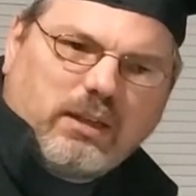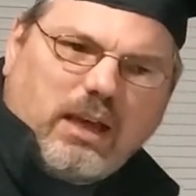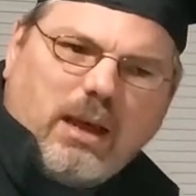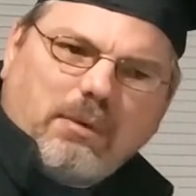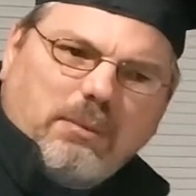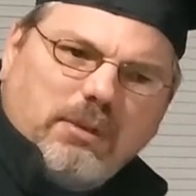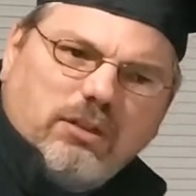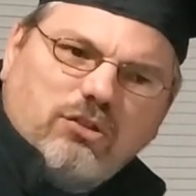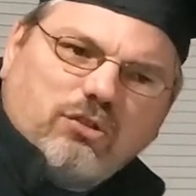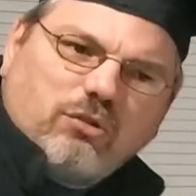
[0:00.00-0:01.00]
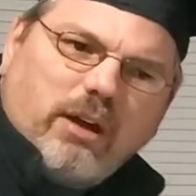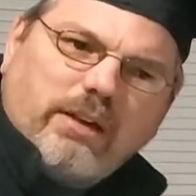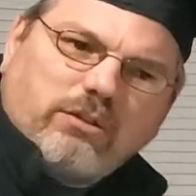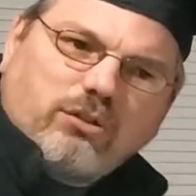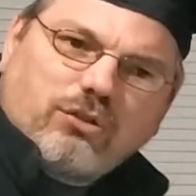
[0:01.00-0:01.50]
I'm going to be using
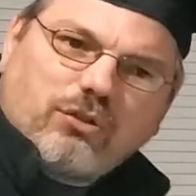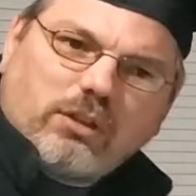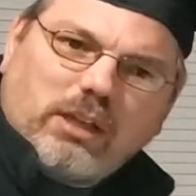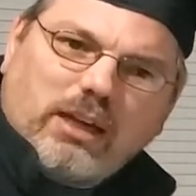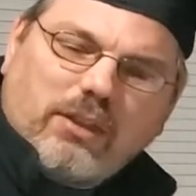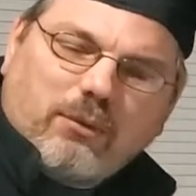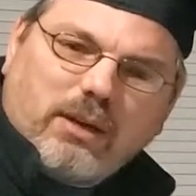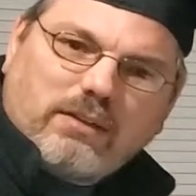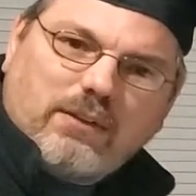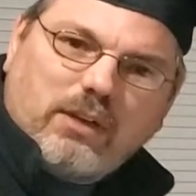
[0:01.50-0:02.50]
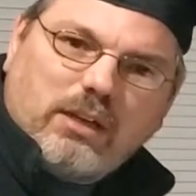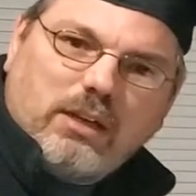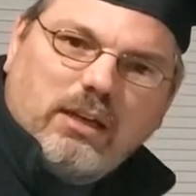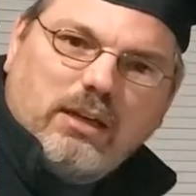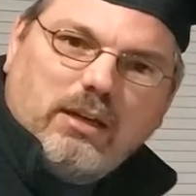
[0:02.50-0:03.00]
risers for a lot of the rest of it,
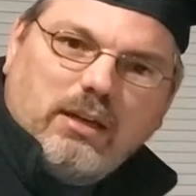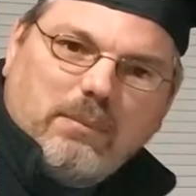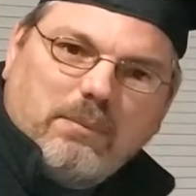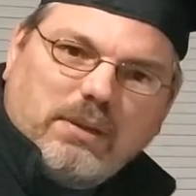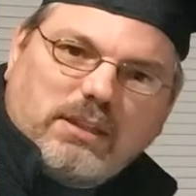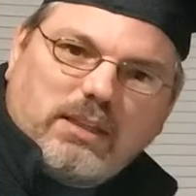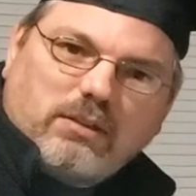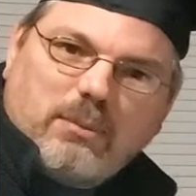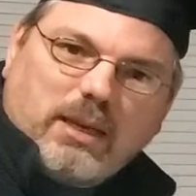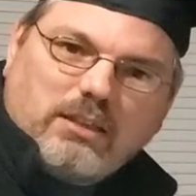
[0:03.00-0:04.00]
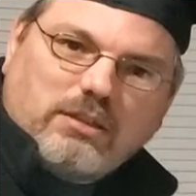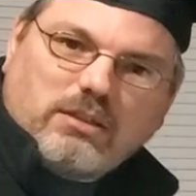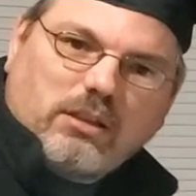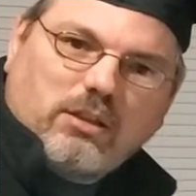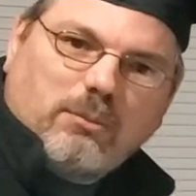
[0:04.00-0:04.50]
but this will make it just
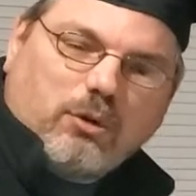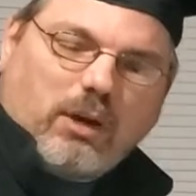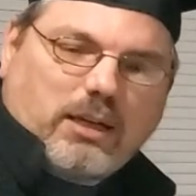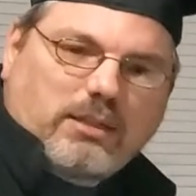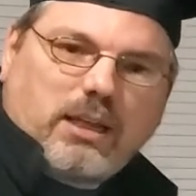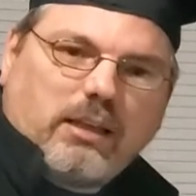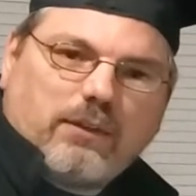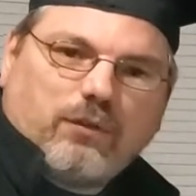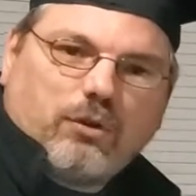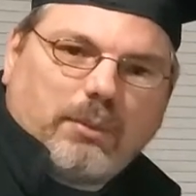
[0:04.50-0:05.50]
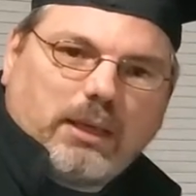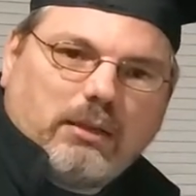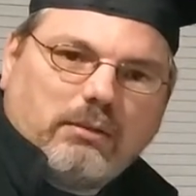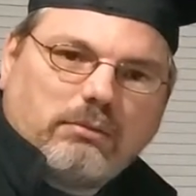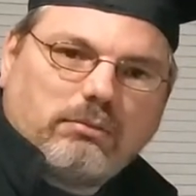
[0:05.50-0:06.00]
a little more rock solid for me.
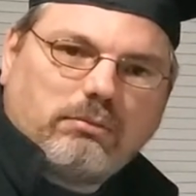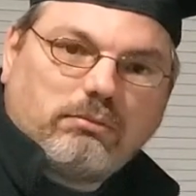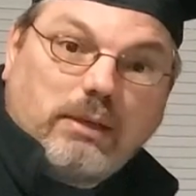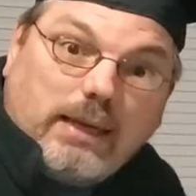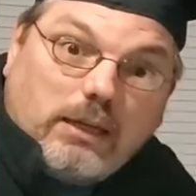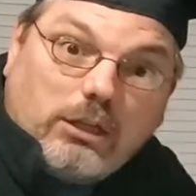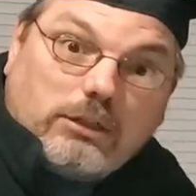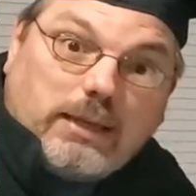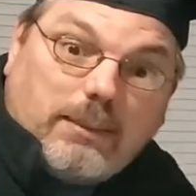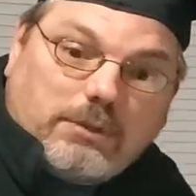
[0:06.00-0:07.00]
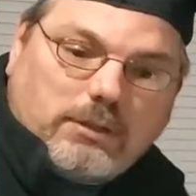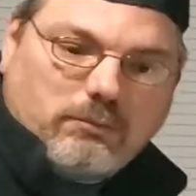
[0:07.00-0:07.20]
Good times.